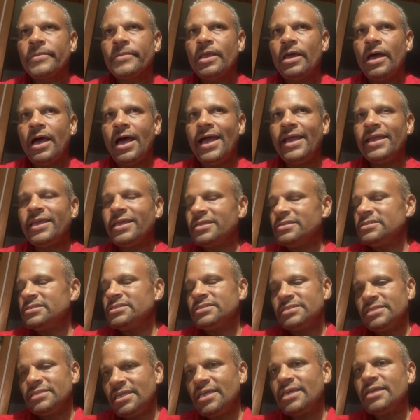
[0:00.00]
I can
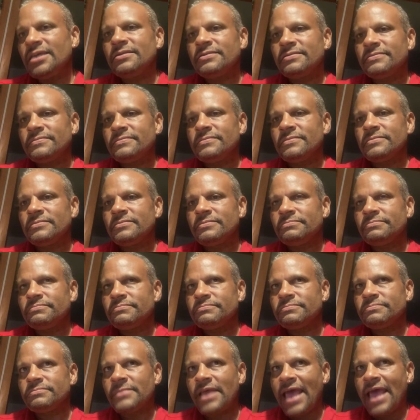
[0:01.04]
see it
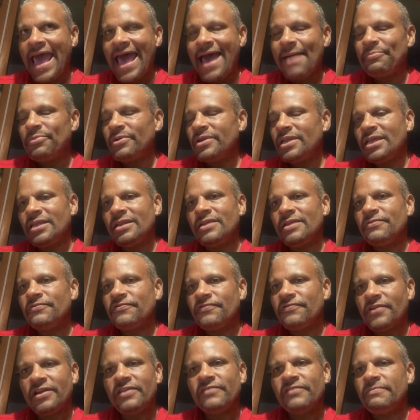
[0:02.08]
happening in
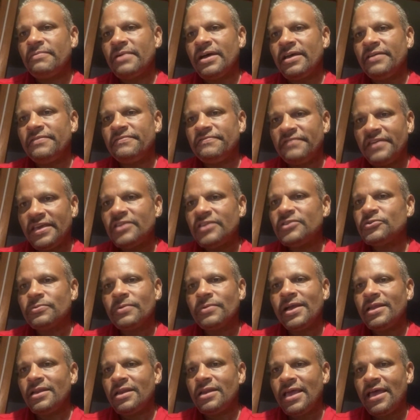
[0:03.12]
front of my face
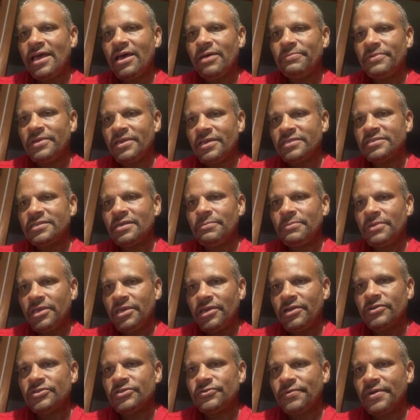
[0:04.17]
right now because I'm
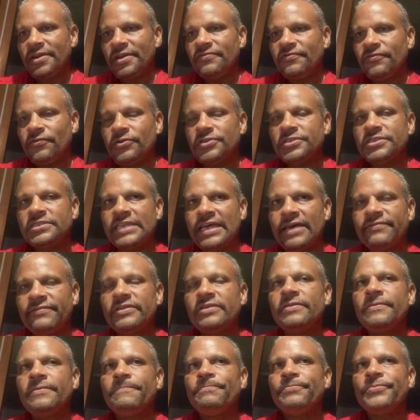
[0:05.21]
here
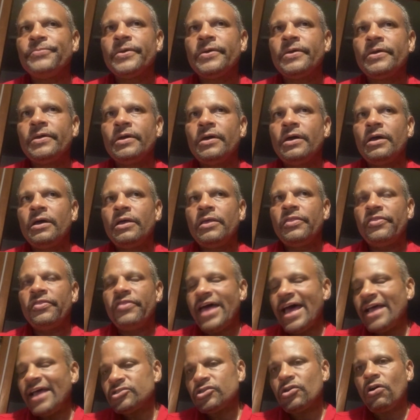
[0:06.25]
24/7.
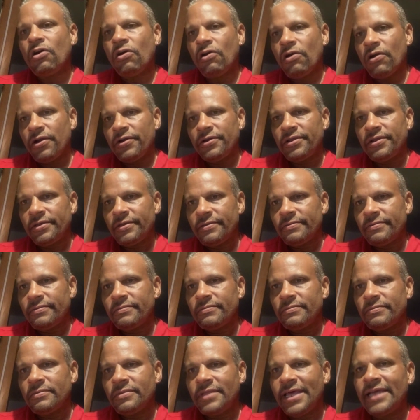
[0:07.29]
That's hard.
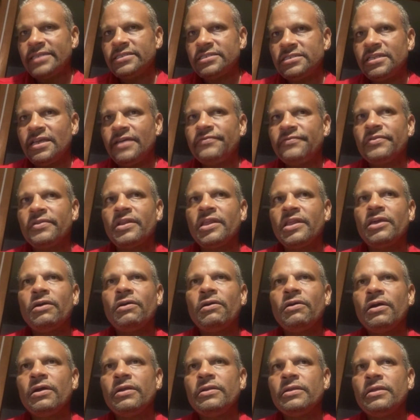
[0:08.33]
That's definitely
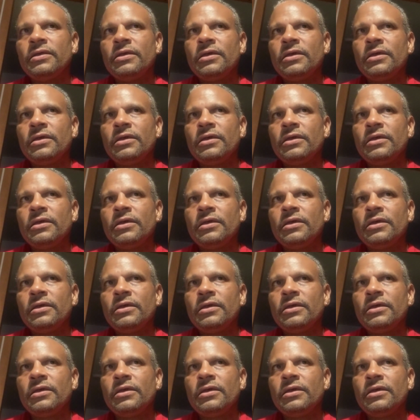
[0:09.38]
hard.